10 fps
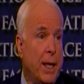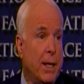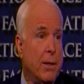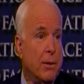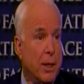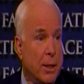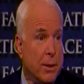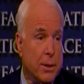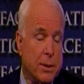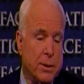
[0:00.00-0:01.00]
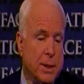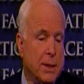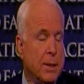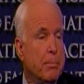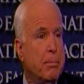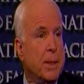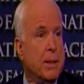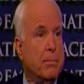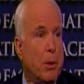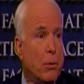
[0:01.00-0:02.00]
now. Others in
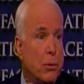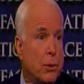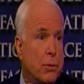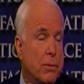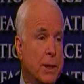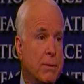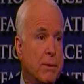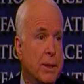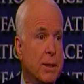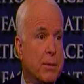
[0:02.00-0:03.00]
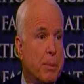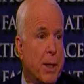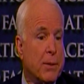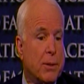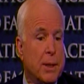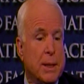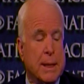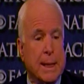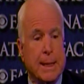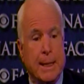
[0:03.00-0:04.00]
the polls with the president,
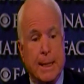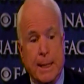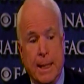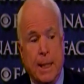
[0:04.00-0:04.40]
and